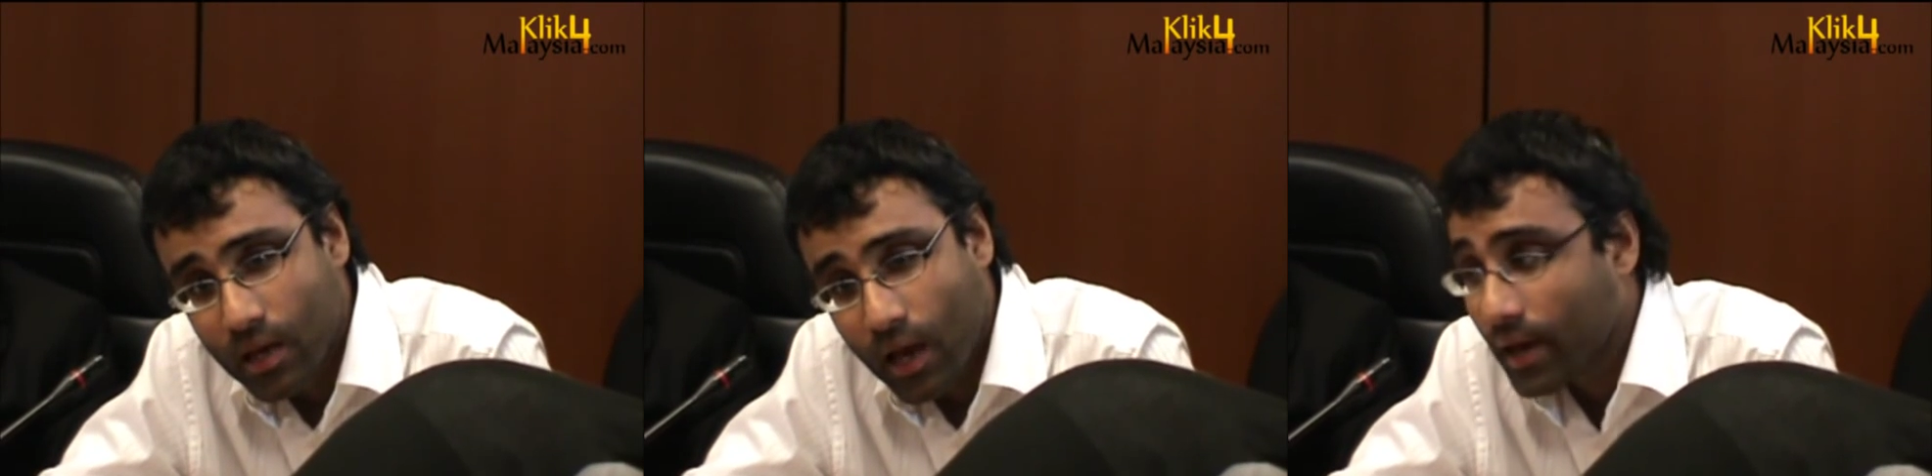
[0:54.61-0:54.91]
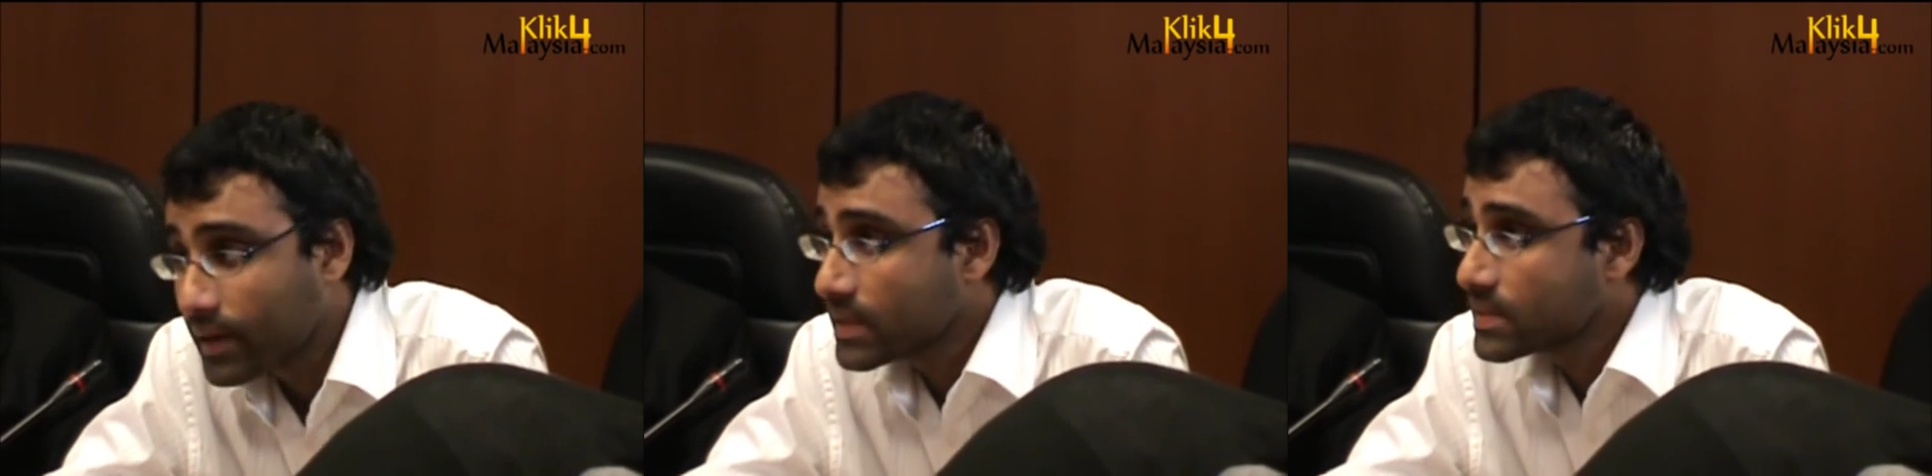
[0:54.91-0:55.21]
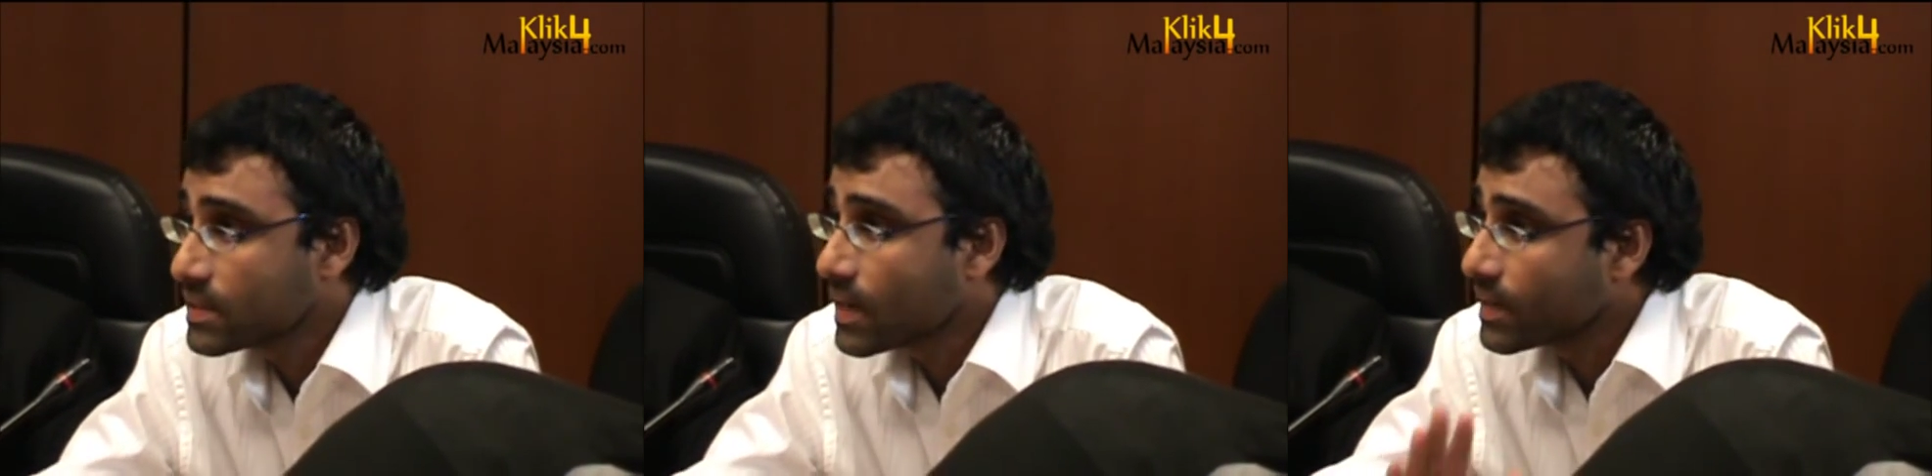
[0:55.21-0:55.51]
are
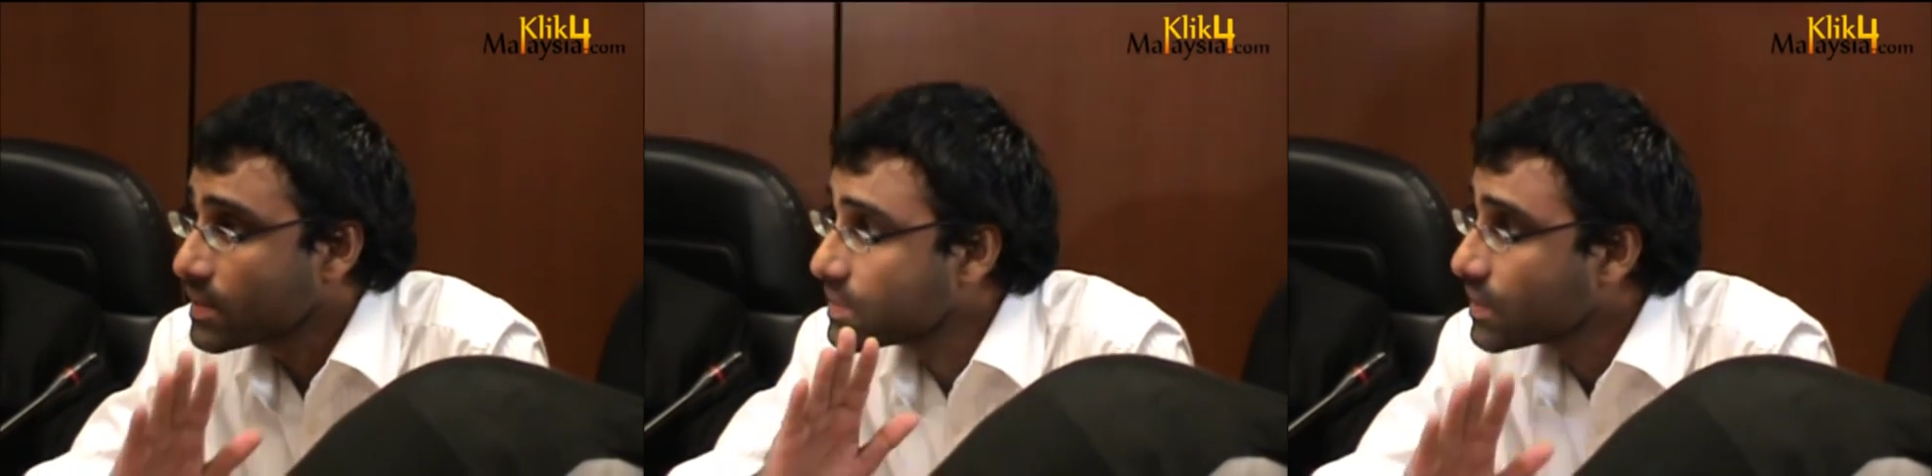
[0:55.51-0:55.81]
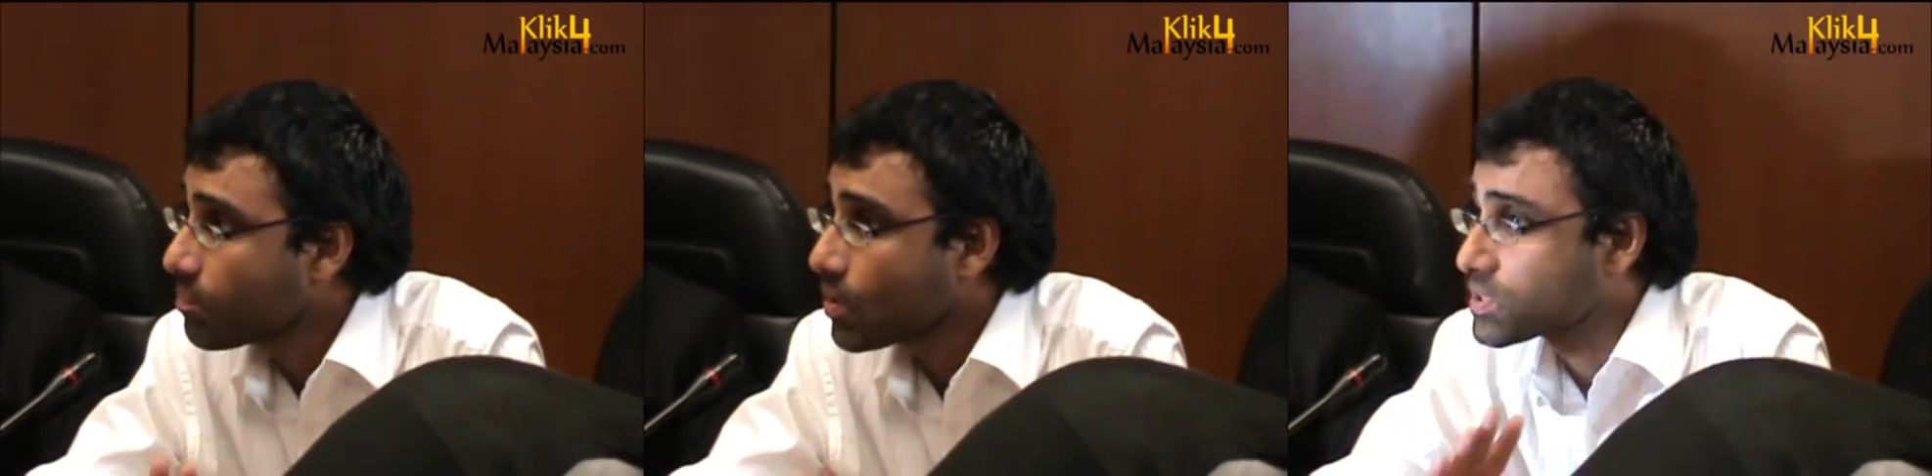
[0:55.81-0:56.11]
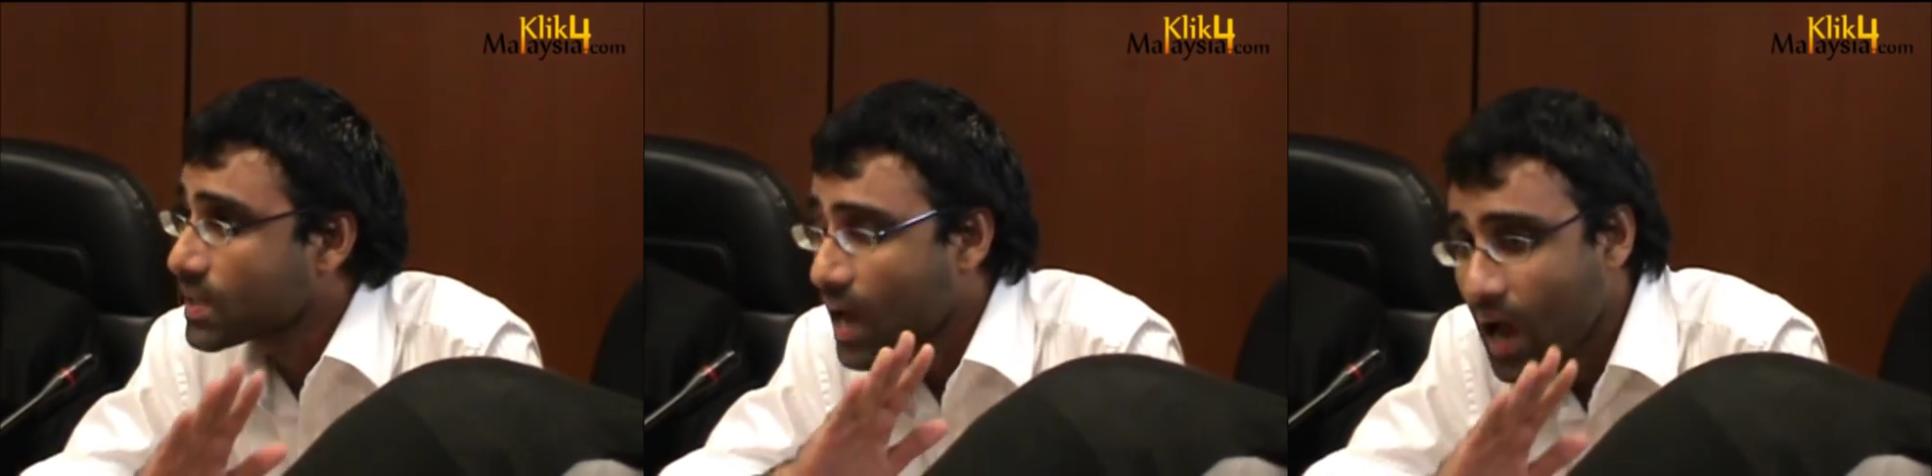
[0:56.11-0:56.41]
arrested under
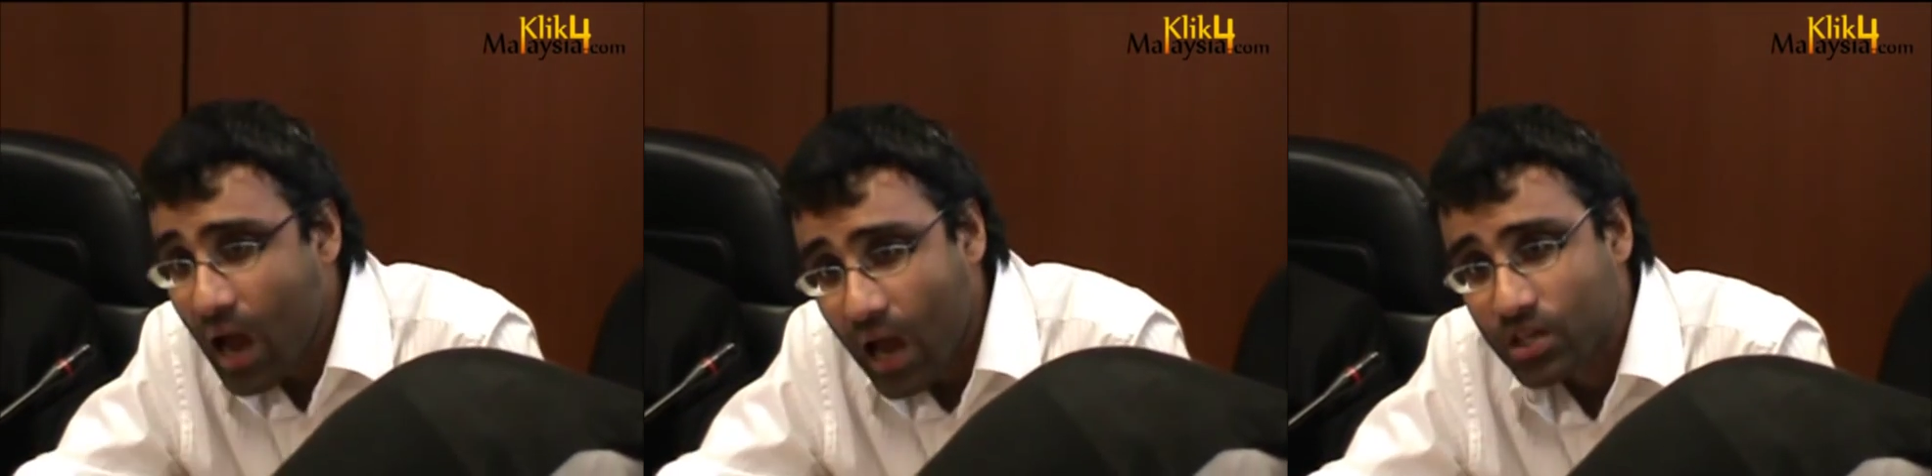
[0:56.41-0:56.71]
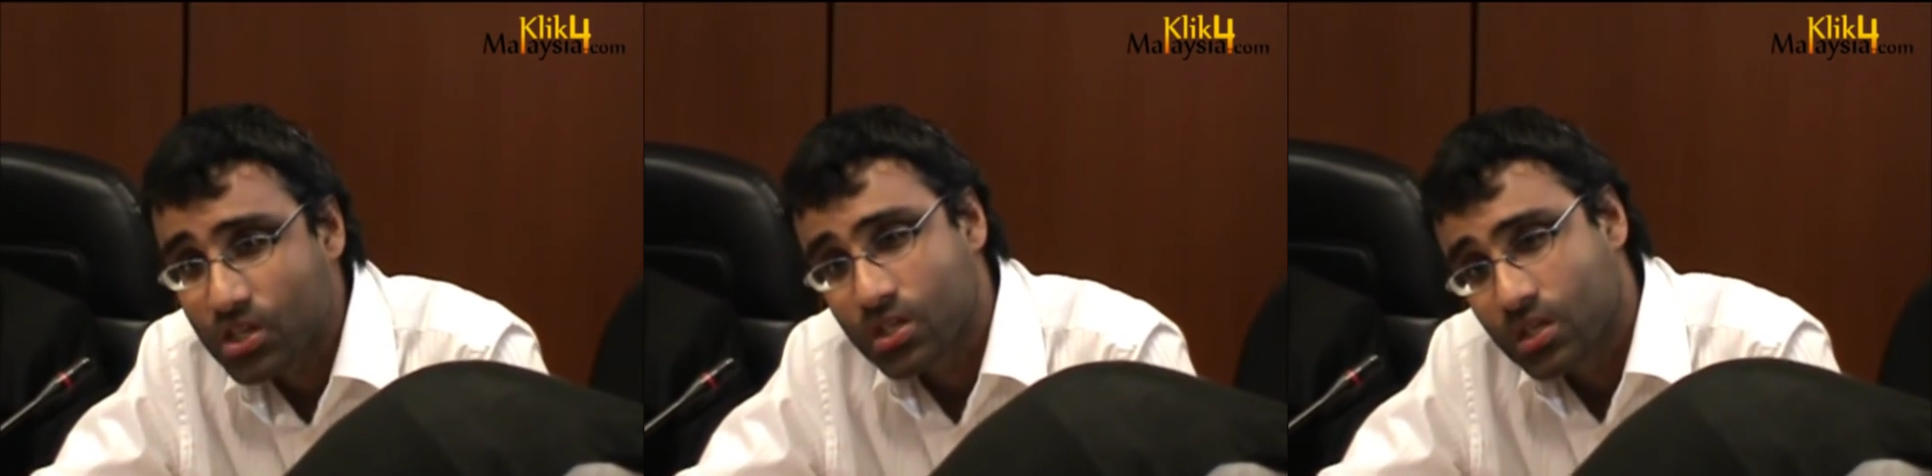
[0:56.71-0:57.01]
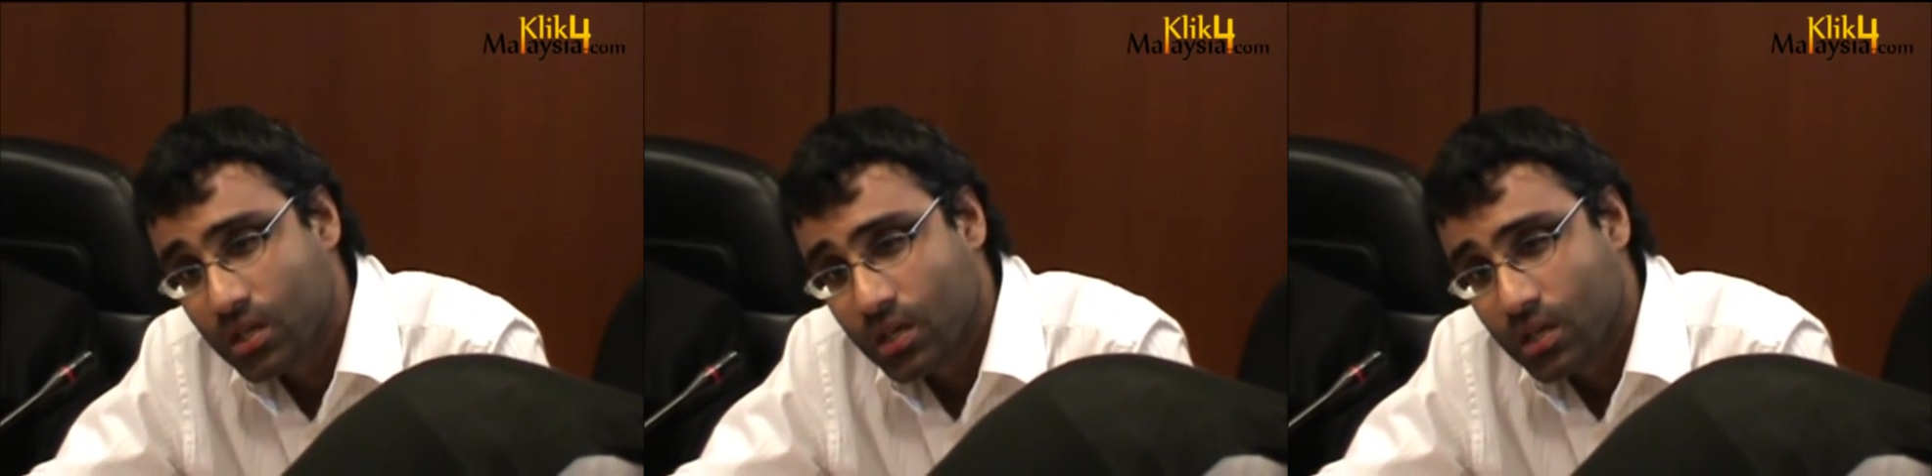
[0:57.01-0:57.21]
Singapore's harsh